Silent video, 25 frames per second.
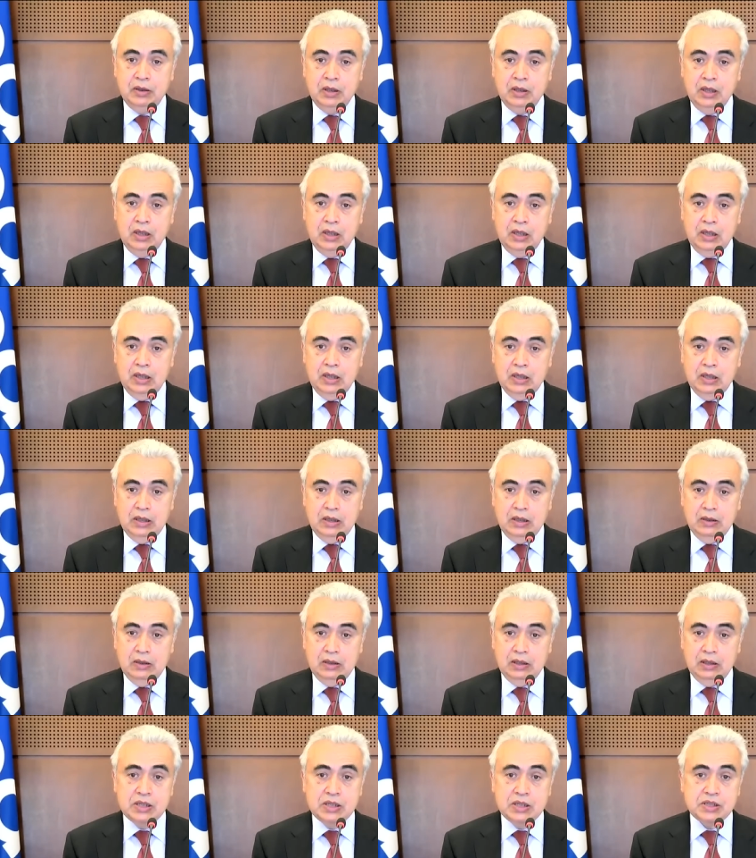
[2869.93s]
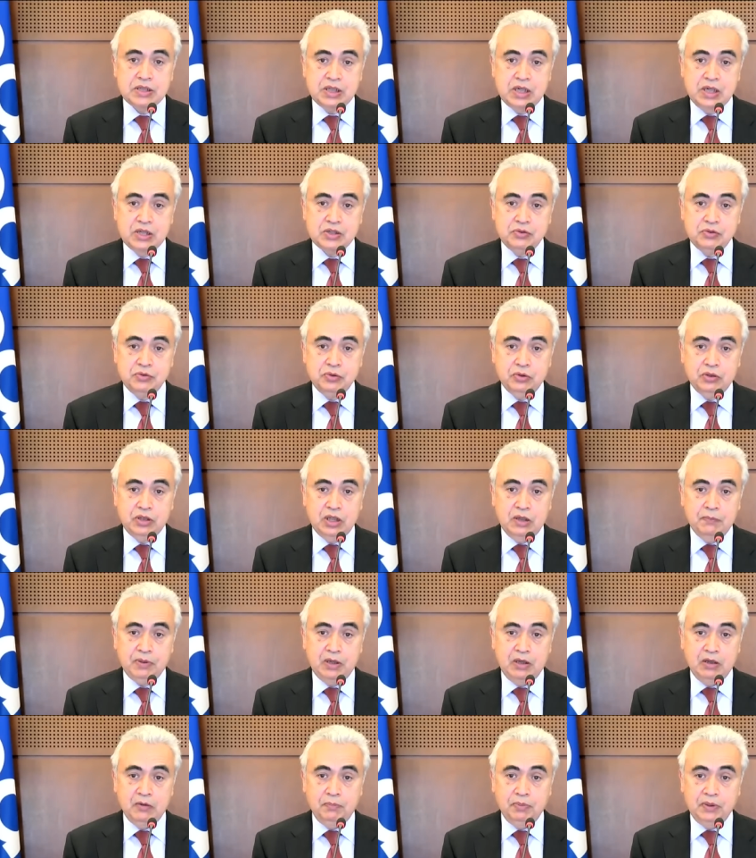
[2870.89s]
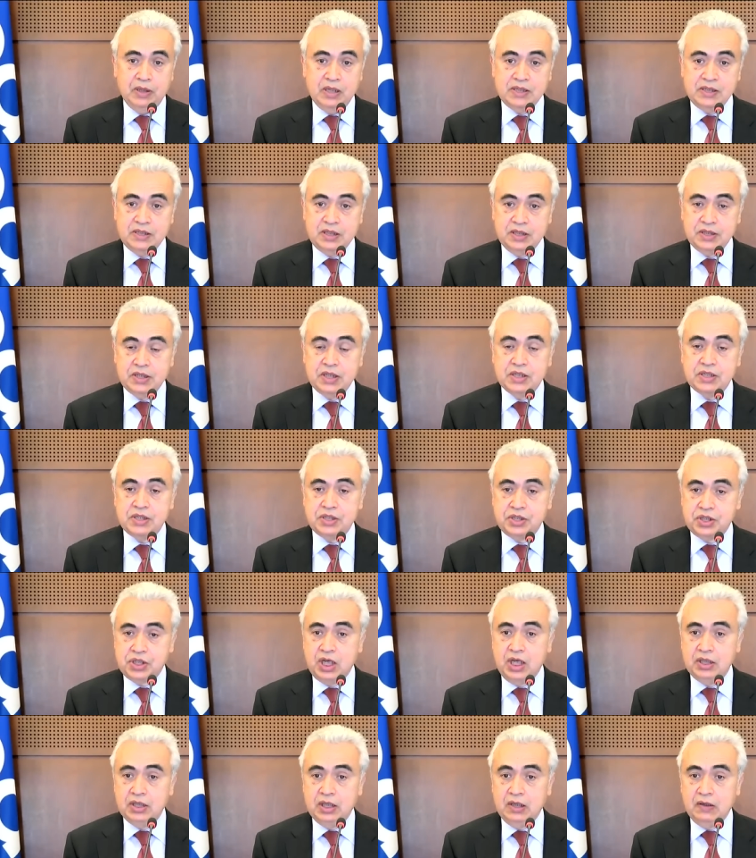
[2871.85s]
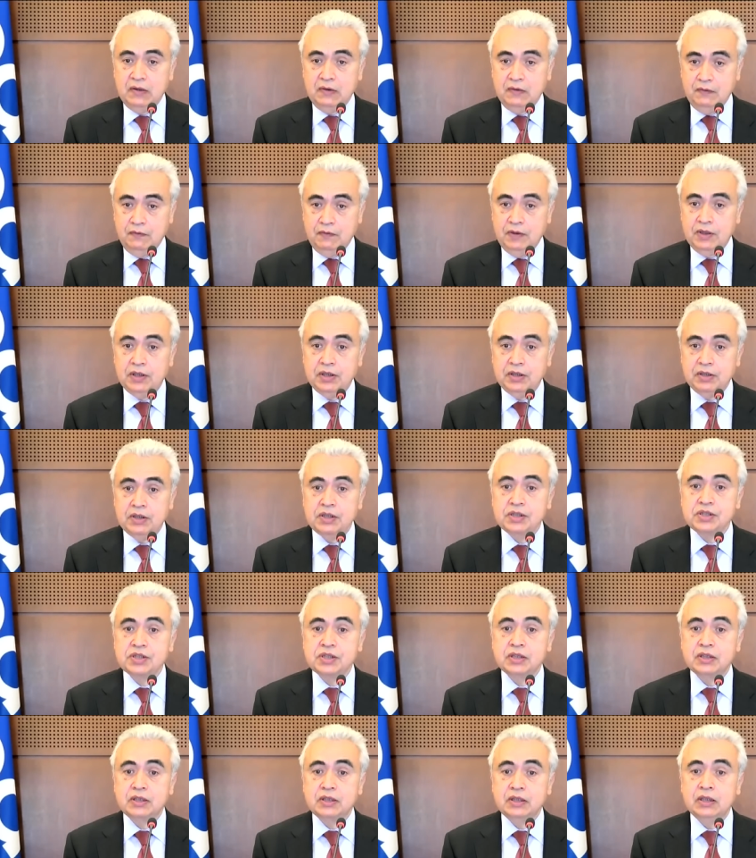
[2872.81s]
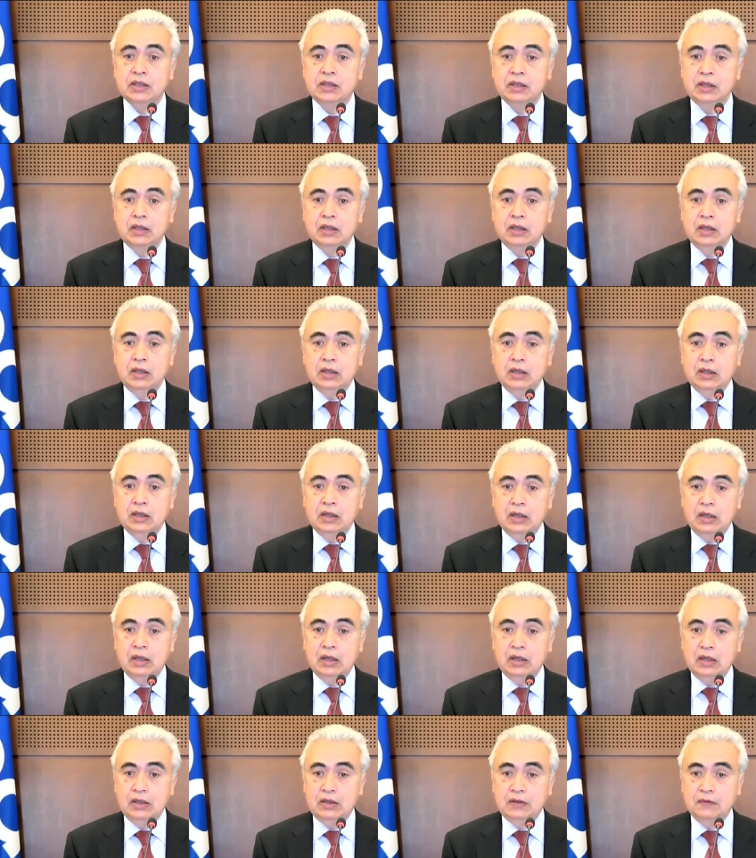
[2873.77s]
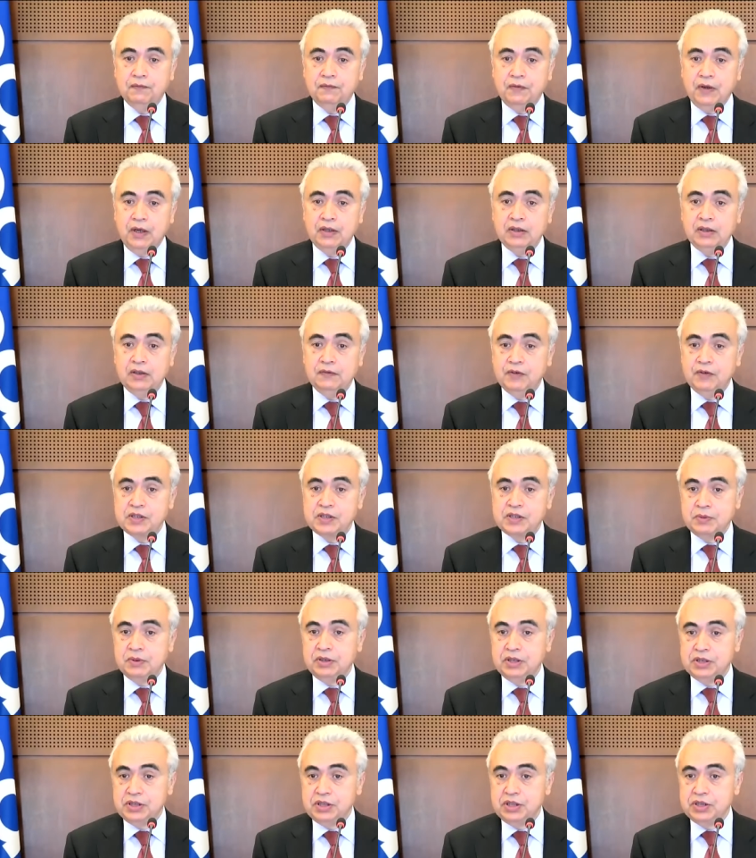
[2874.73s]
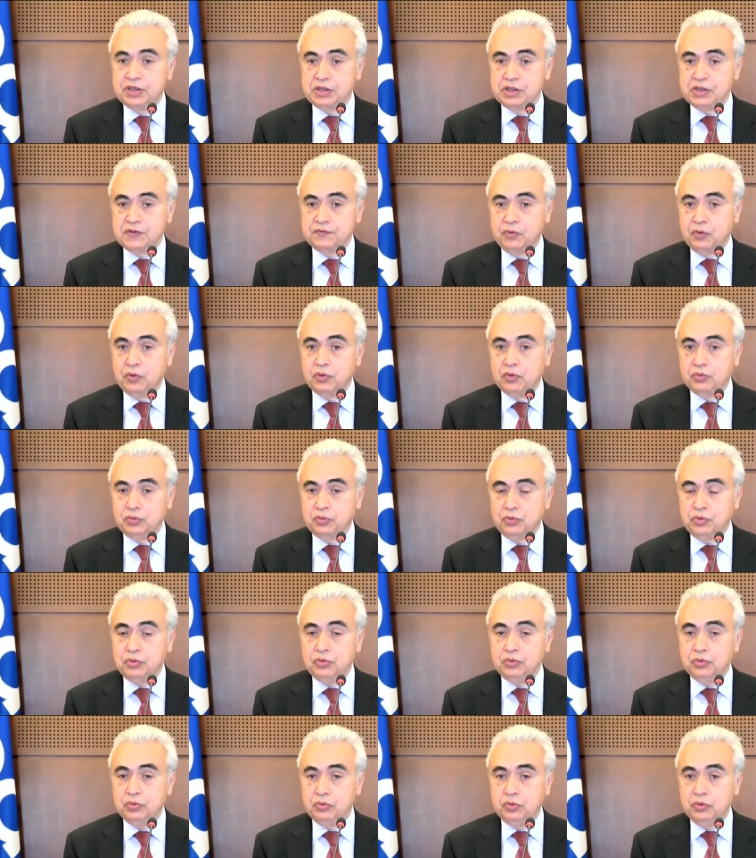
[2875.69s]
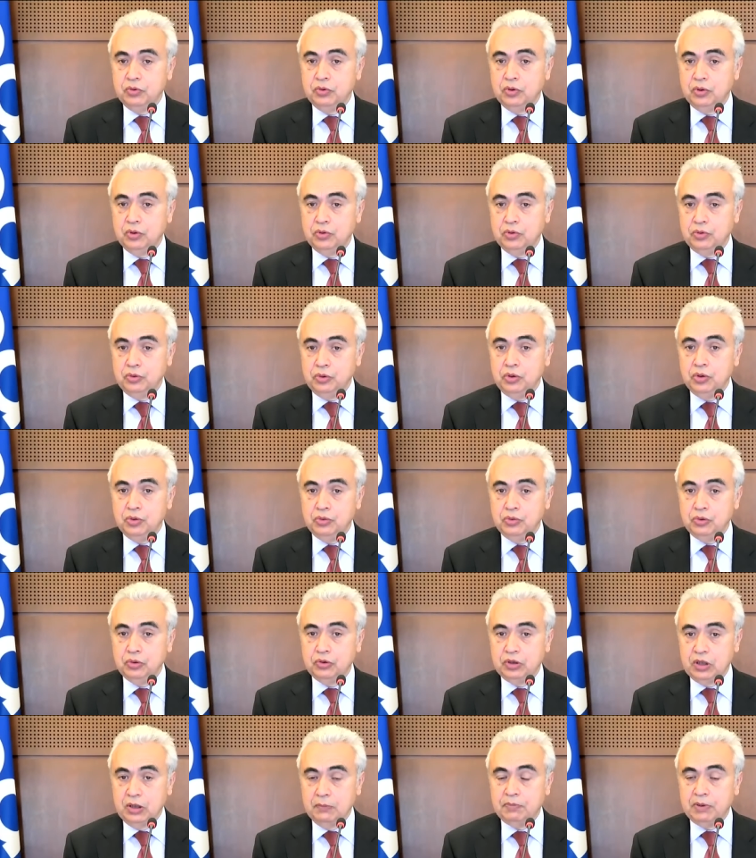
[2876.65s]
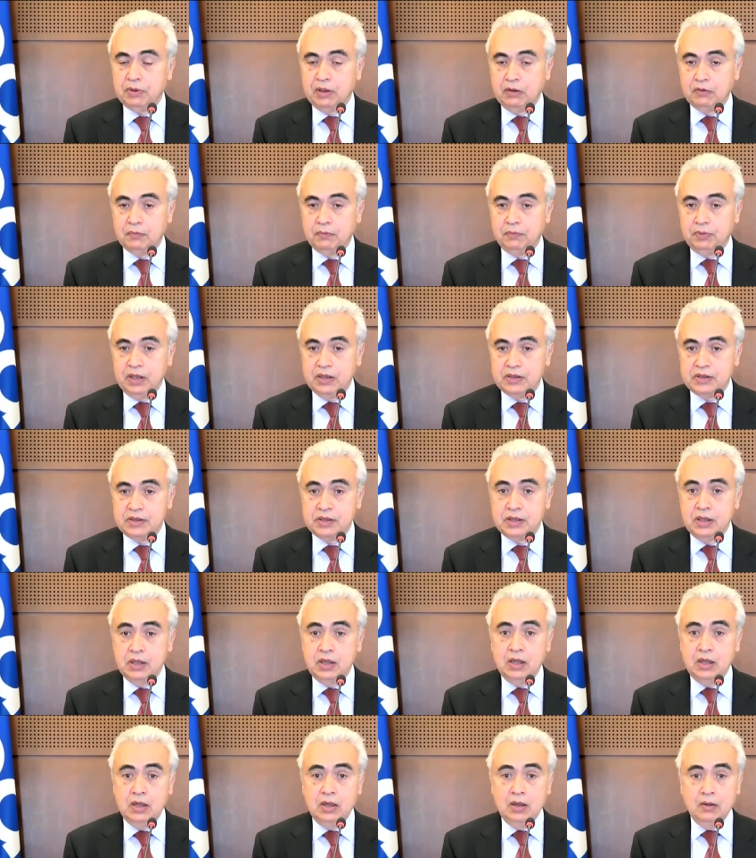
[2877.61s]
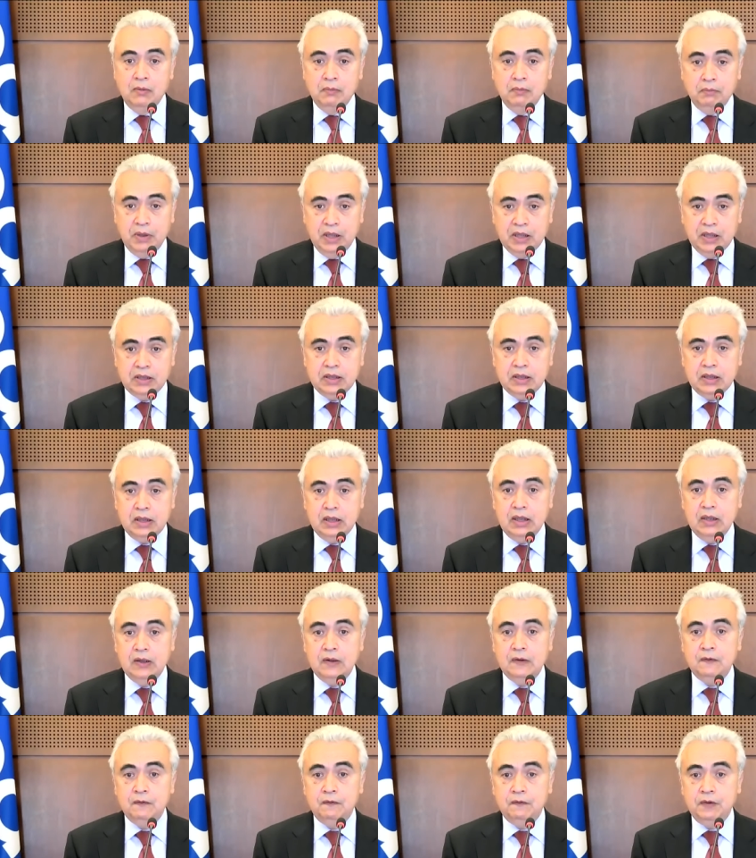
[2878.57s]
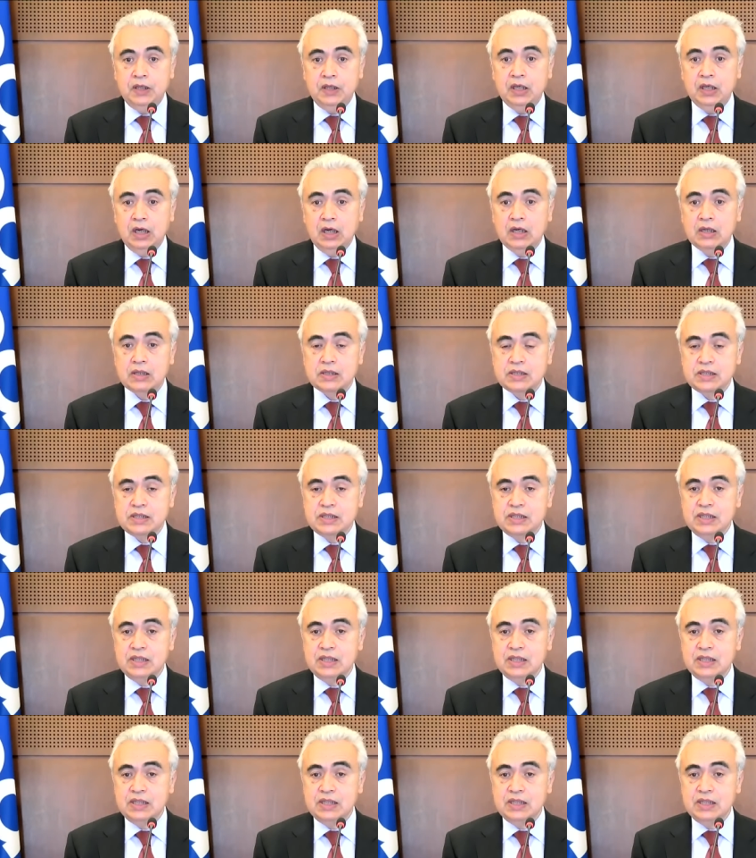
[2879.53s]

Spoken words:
large-sized nuclear power plants, such as China, very recently had final investment decisions for 2 new nuclear power plants. But we are seeing